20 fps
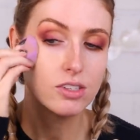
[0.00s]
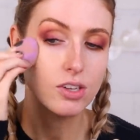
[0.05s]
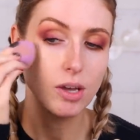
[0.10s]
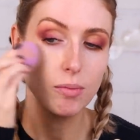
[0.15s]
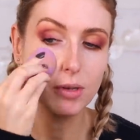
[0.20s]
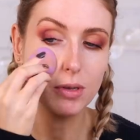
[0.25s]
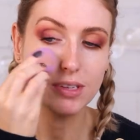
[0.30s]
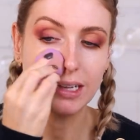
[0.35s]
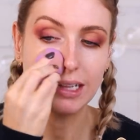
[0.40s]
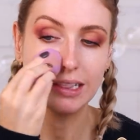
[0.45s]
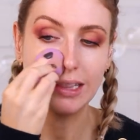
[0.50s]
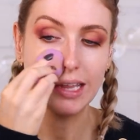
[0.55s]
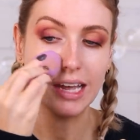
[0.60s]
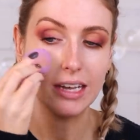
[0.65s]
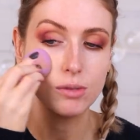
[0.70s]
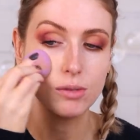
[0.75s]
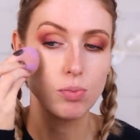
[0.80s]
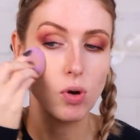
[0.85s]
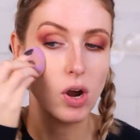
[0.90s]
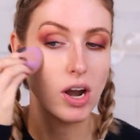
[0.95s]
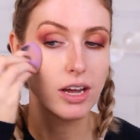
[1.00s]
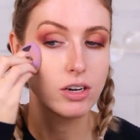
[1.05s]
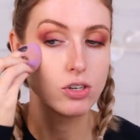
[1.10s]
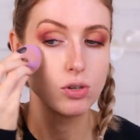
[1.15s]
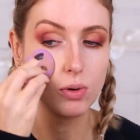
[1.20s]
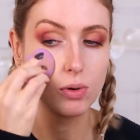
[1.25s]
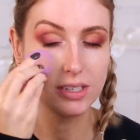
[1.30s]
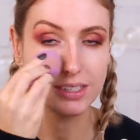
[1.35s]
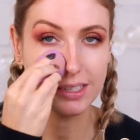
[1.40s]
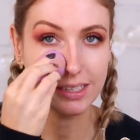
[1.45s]
So I'm using less product
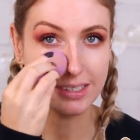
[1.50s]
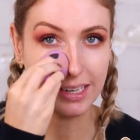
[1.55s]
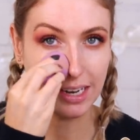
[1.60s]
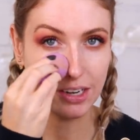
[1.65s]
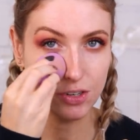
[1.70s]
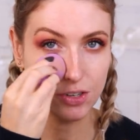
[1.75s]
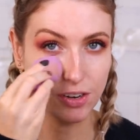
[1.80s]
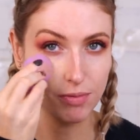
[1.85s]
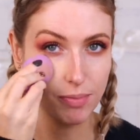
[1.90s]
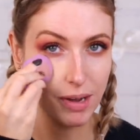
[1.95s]
towards the center